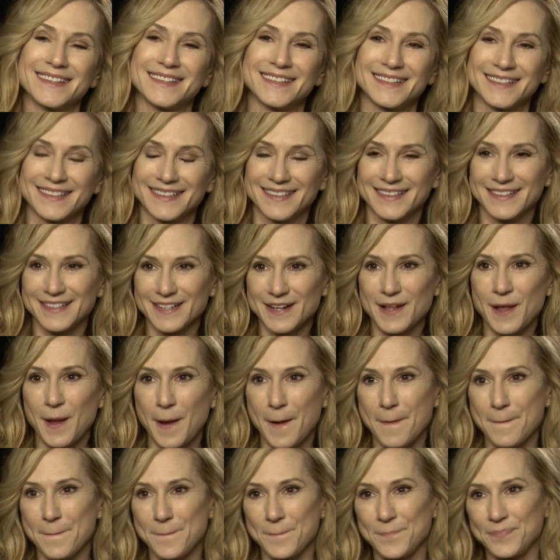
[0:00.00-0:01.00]
do you like
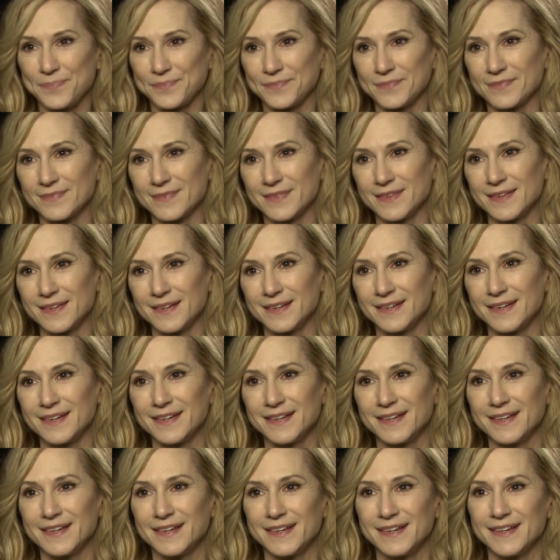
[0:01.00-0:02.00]
uh, those
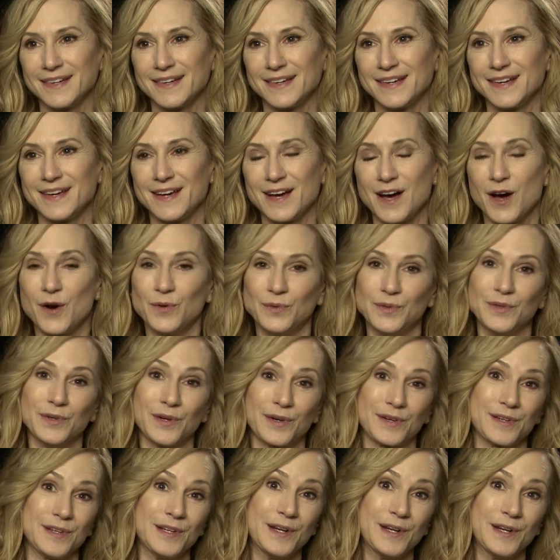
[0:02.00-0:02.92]
stories? oh, look,